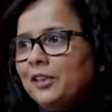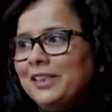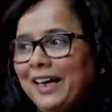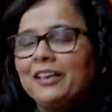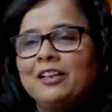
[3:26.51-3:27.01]

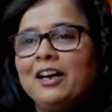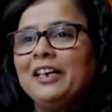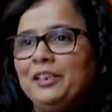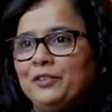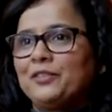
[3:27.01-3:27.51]
That
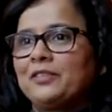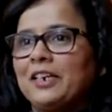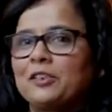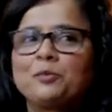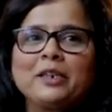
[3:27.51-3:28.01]
kind of
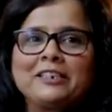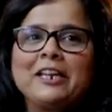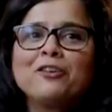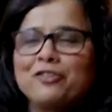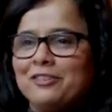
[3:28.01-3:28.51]

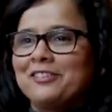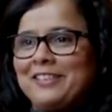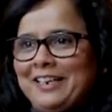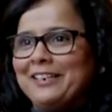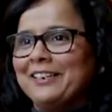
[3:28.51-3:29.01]
expectation
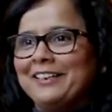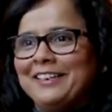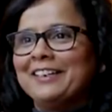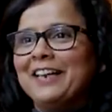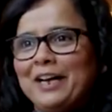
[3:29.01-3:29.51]
setting
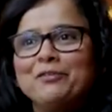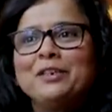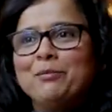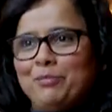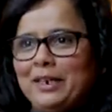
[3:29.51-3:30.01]
can have
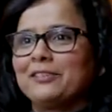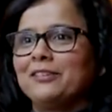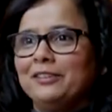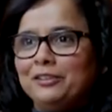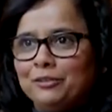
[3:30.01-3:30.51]
an impact
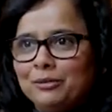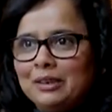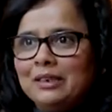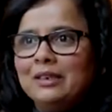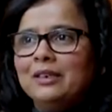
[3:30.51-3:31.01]
on you.
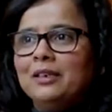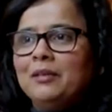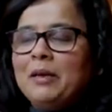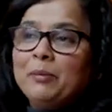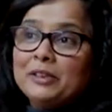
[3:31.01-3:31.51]

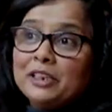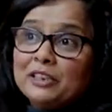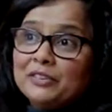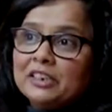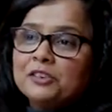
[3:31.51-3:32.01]
People think
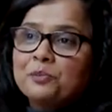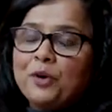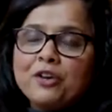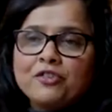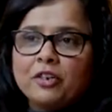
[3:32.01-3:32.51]
of it as
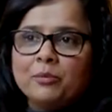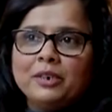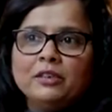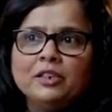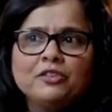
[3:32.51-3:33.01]
pressure,
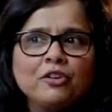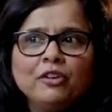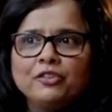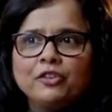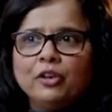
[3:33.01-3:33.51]
but it's
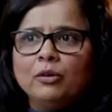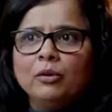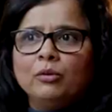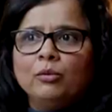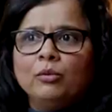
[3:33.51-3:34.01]

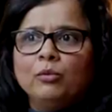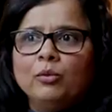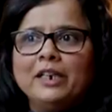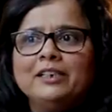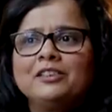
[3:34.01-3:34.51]
also
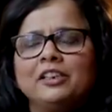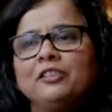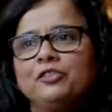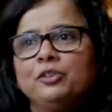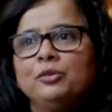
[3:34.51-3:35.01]
what it
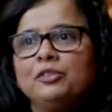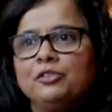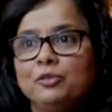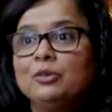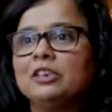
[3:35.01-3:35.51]
tells you
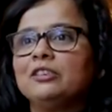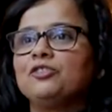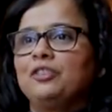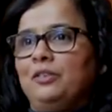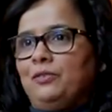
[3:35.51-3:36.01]
is you can
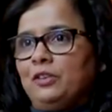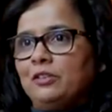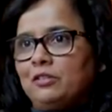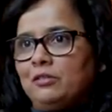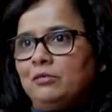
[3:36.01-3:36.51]
achieve
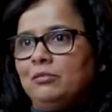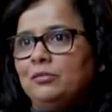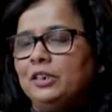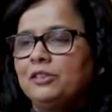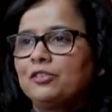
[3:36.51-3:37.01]
this,
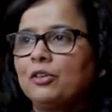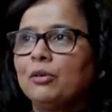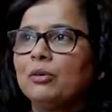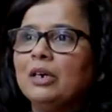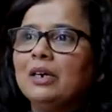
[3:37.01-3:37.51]
right?
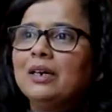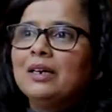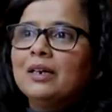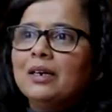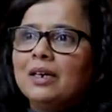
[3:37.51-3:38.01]
So
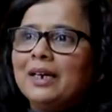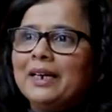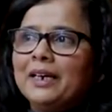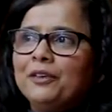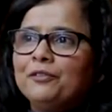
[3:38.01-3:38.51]
I
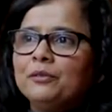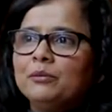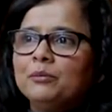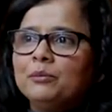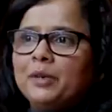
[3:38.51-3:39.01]
had
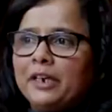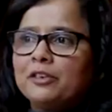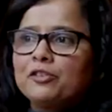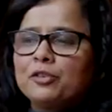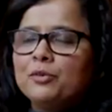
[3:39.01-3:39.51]

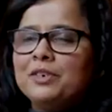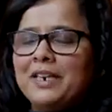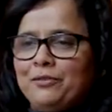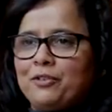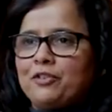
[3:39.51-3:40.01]
parents who
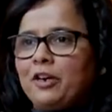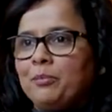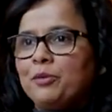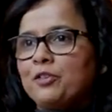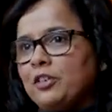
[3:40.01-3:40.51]
never
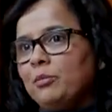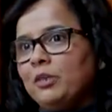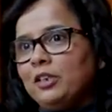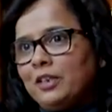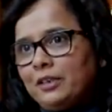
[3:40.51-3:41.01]
stopped pushing
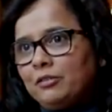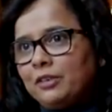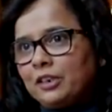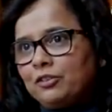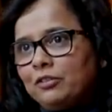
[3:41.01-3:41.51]
me in that
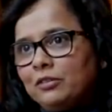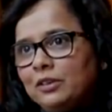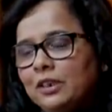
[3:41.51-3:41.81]
direction.